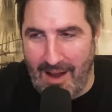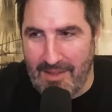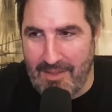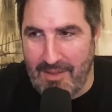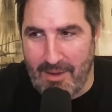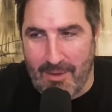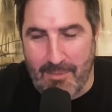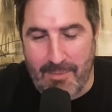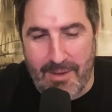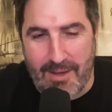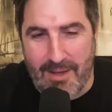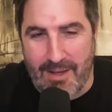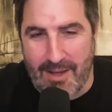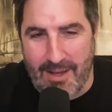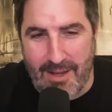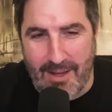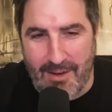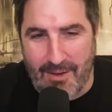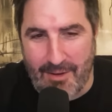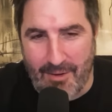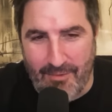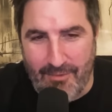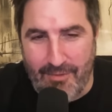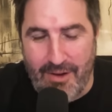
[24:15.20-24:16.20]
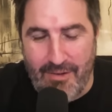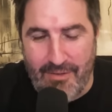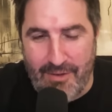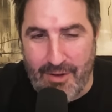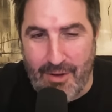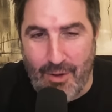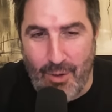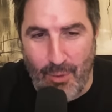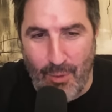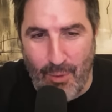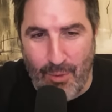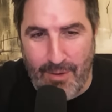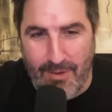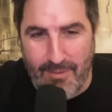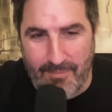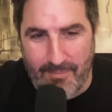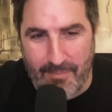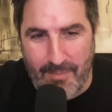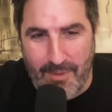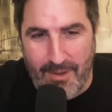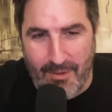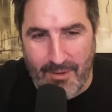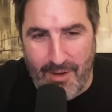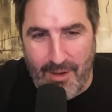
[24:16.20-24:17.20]
it'd be very cool
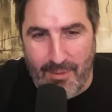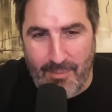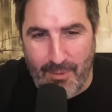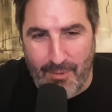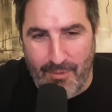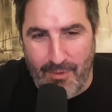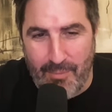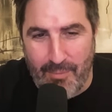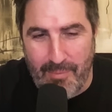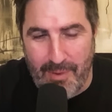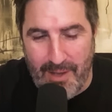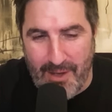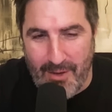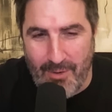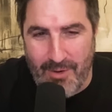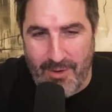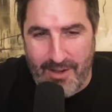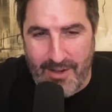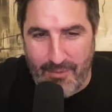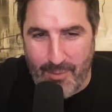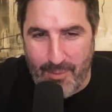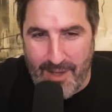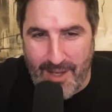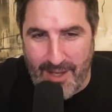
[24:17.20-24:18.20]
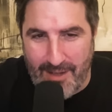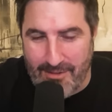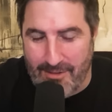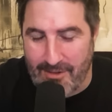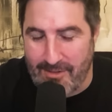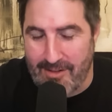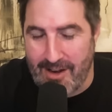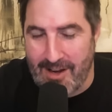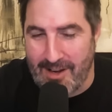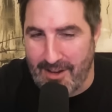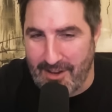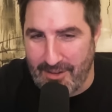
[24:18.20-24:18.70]
and incredible for Bitcoin if we get to around